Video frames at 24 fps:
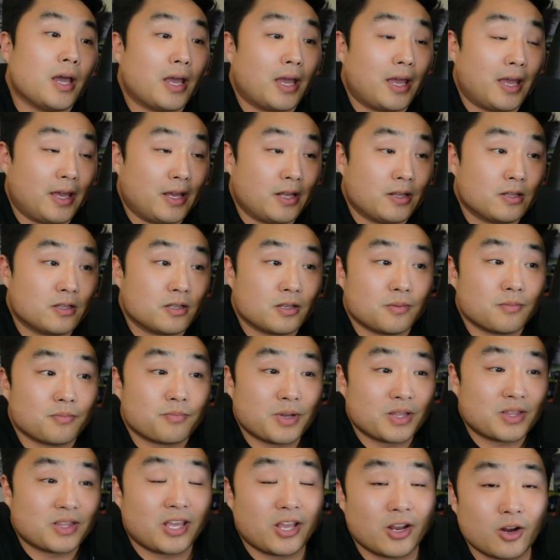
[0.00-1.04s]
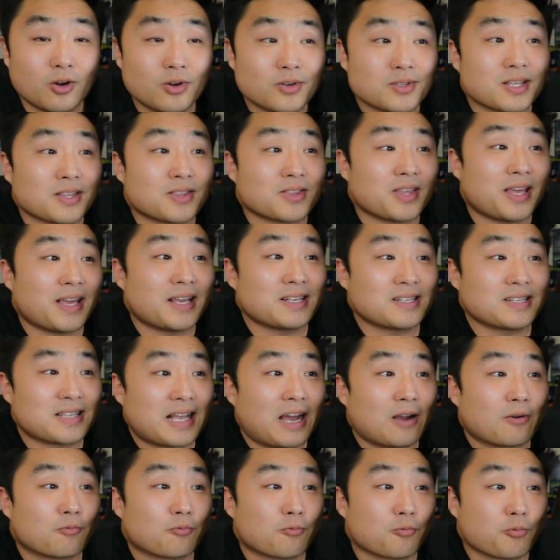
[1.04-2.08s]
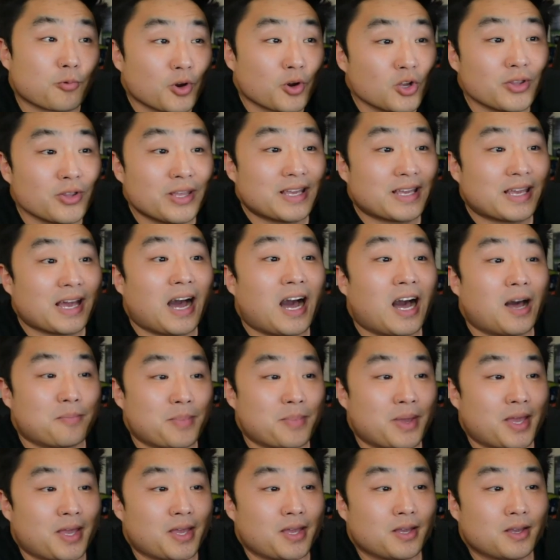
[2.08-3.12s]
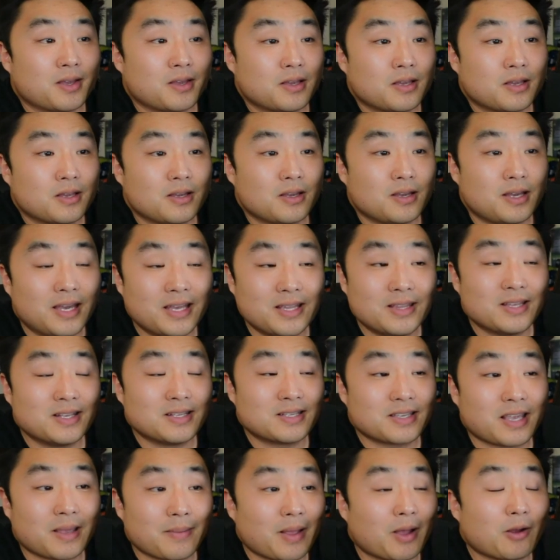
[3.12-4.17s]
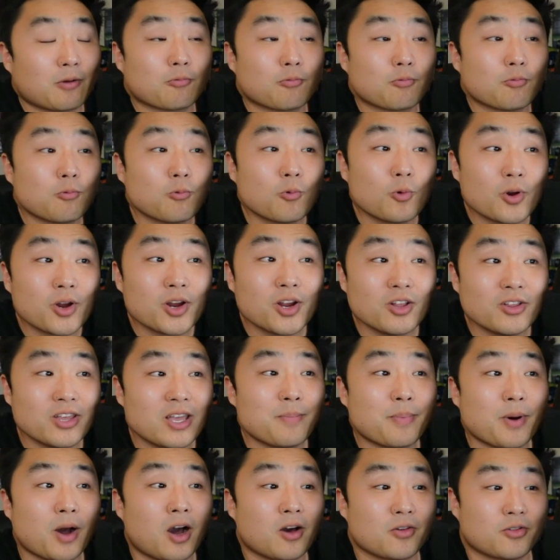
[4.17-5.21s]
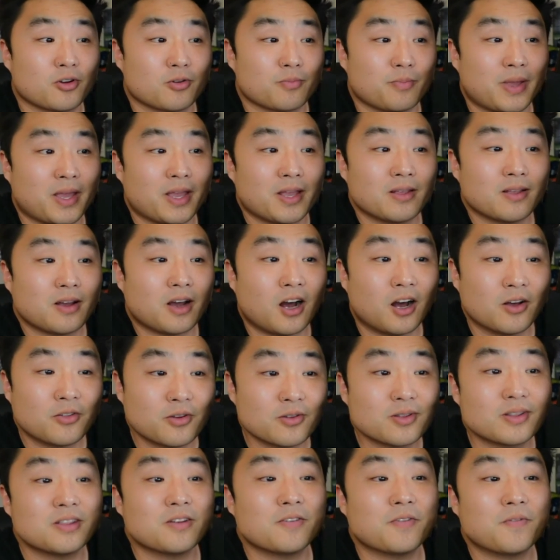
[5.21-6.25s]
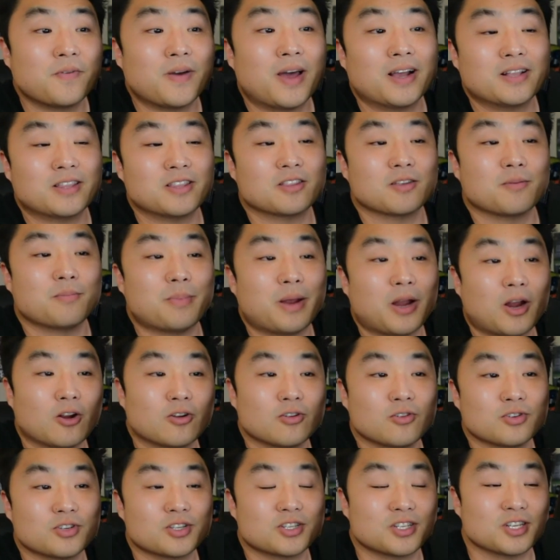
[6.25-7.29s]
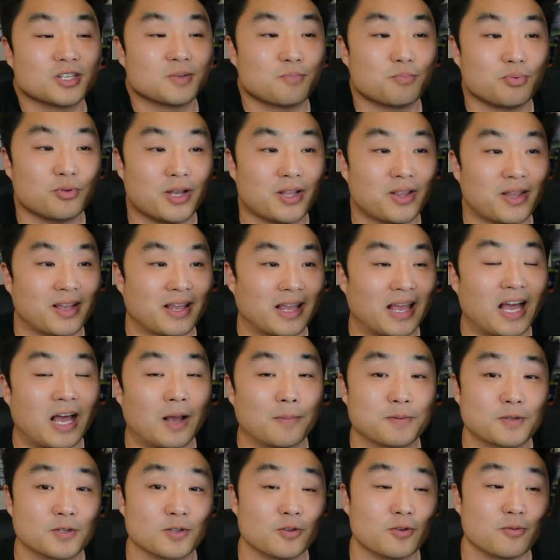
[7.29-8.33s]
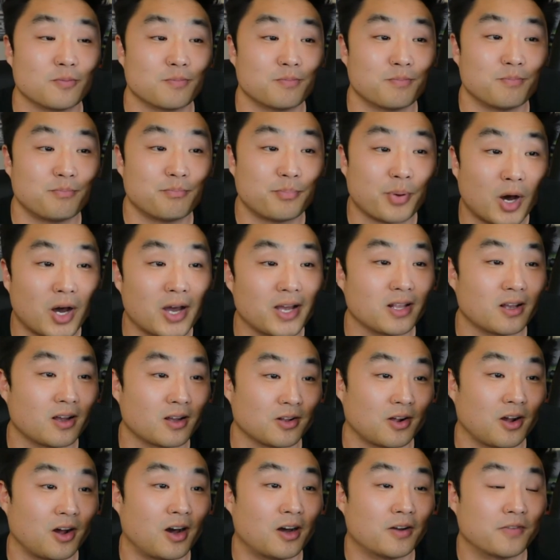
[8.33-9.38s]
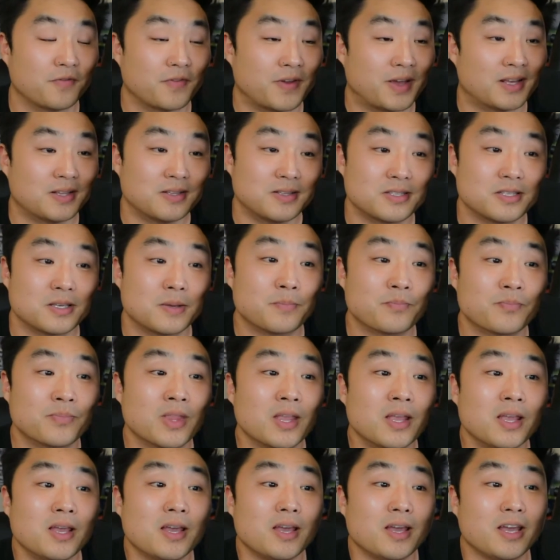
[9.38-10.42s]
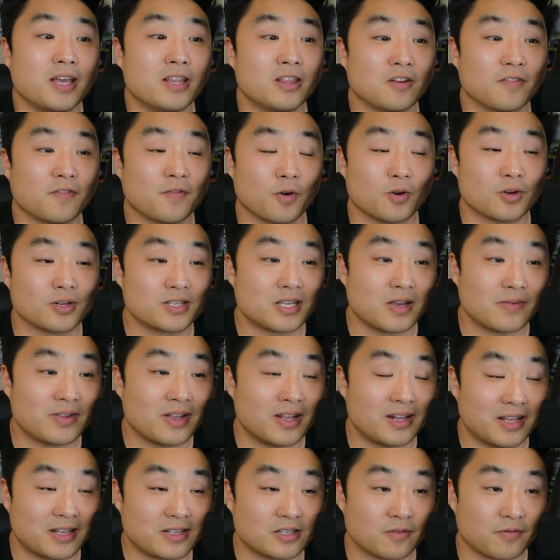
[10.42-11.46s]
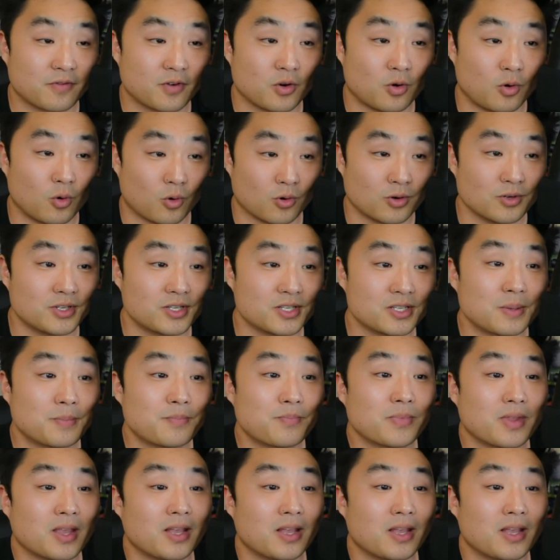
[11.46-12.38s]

And but here's the things that really got me in this game that really bothered me, other than the fact that the Mariners just played like absolute butt on offense in the first seven innings, of course.